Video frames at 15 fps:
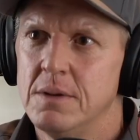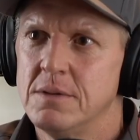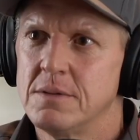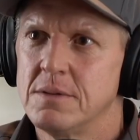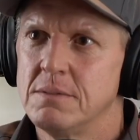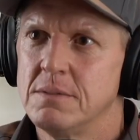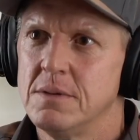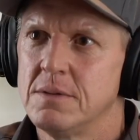
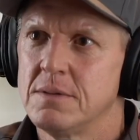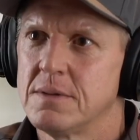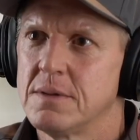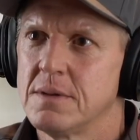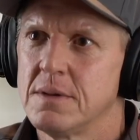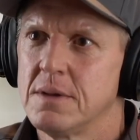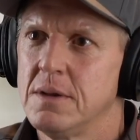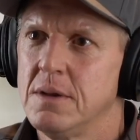once. It was
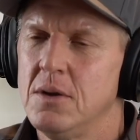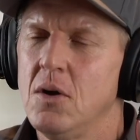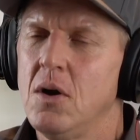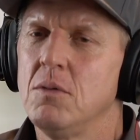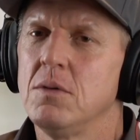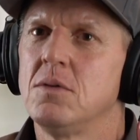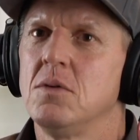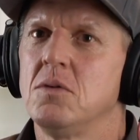just,
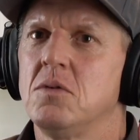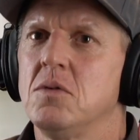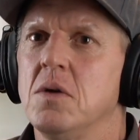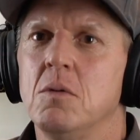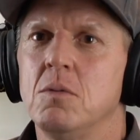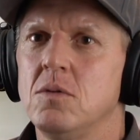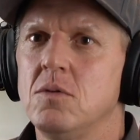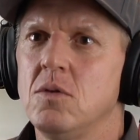
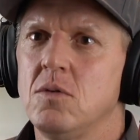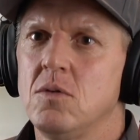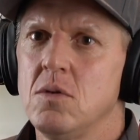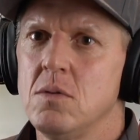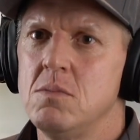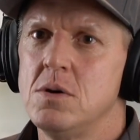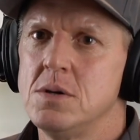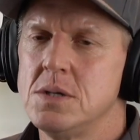I was
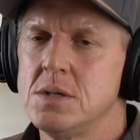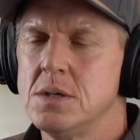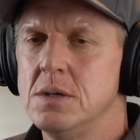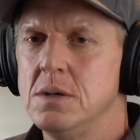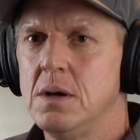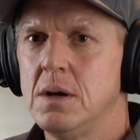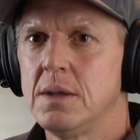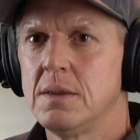just doing what you
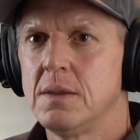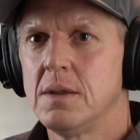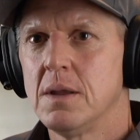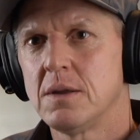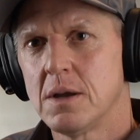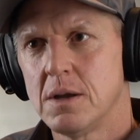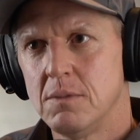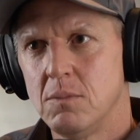do. I
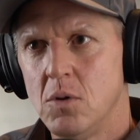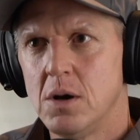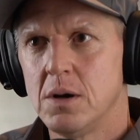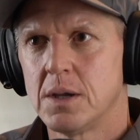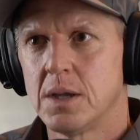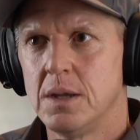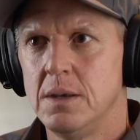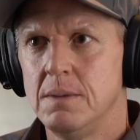kind of
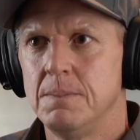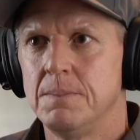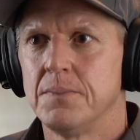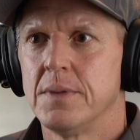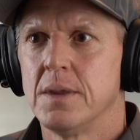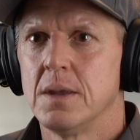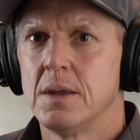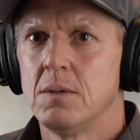working
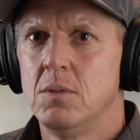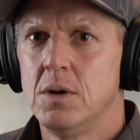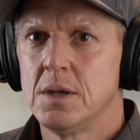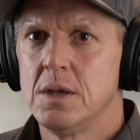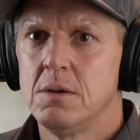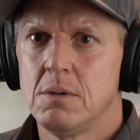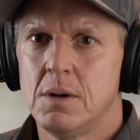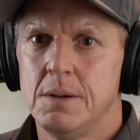
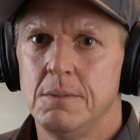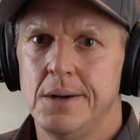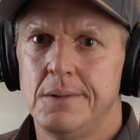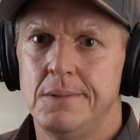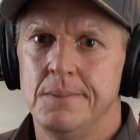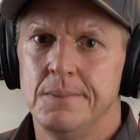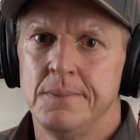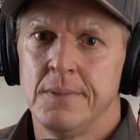quite
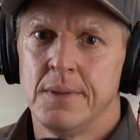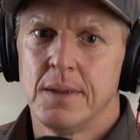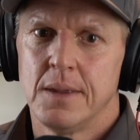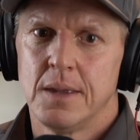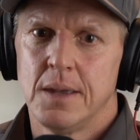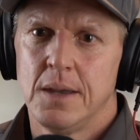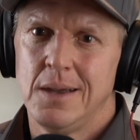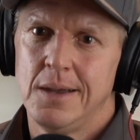well,
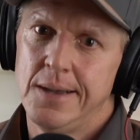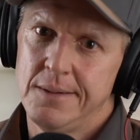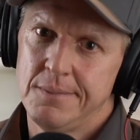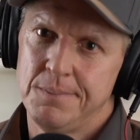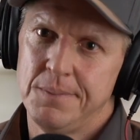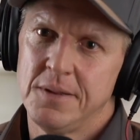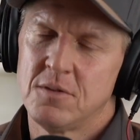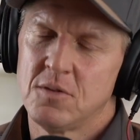
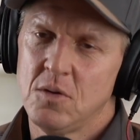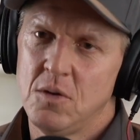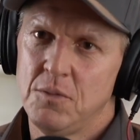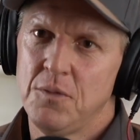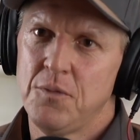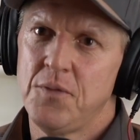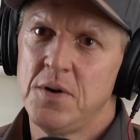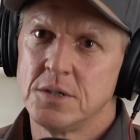
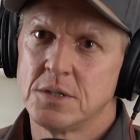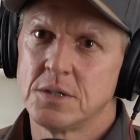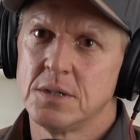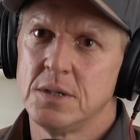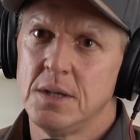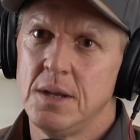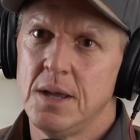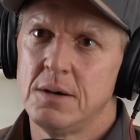sort of a
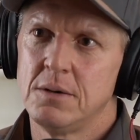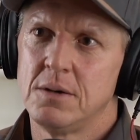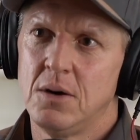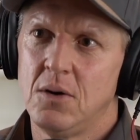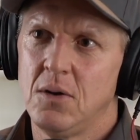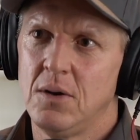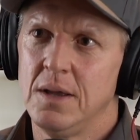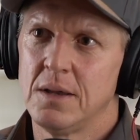functioning
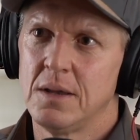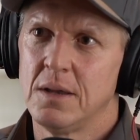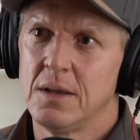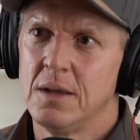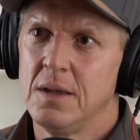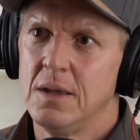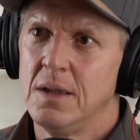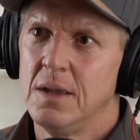alcoholic.